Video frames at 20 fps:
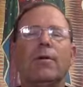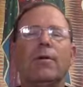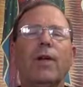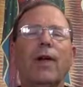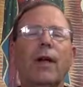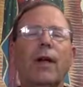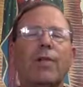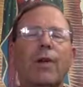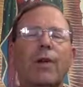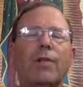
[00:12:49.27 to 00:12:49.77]
You
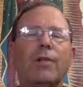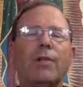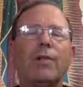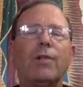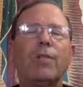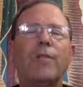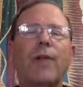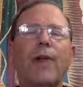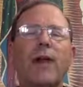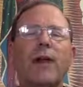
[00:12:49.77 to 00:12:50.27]
got about
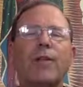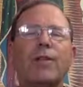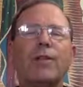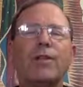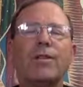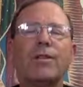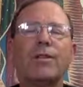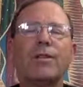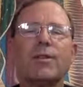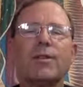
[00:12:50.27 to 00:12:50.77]
two
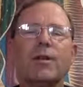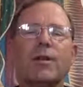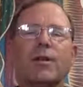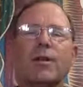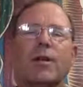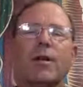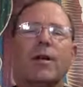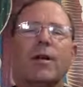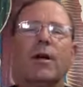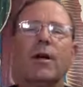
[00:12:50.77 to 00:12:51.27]
pages
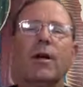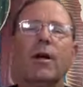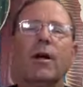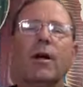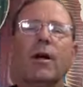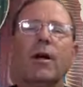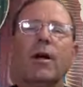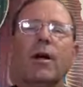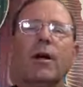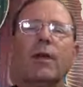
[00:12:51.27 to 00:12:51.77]

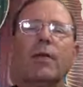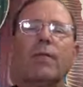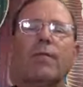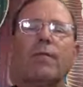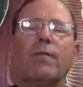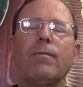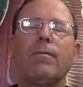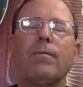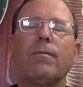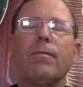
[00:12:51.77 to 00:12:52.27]
of
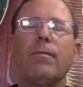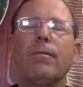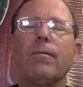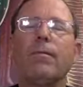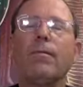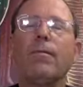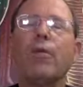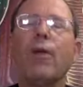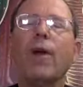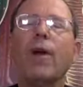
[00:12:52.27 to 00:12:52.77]

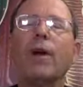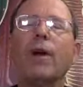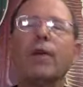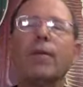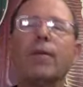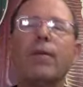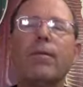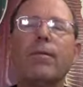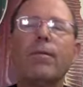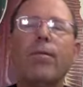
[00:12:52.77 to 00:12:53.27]

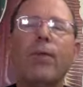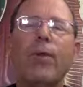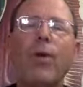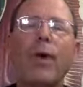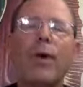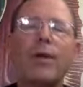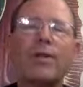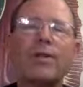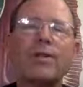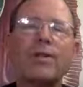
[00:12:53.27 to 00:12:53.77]
wonderful
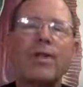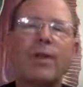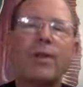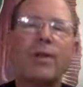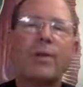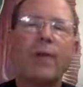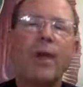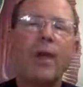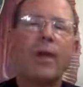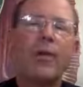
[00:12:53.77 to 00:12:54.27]
points
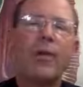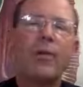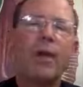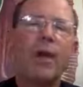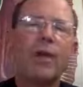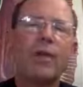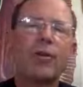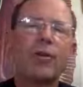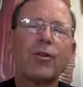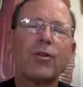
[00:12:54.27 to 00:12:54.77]
that Mary
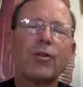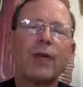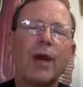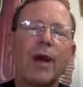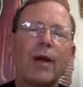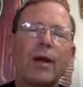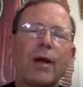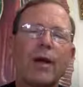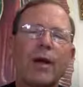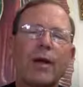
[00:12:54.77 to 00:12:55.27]

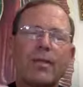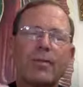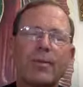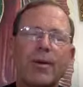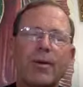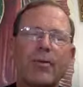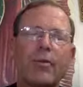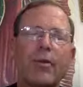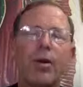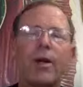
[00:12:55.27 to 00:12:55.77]
Martirana has
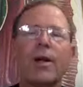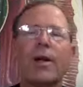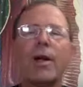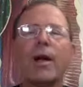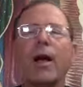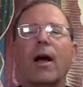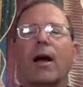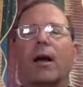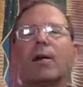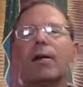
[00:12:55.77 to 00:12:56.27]
been
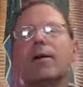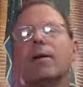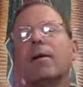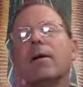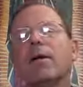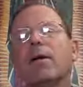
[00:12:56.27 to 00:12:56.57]
working on,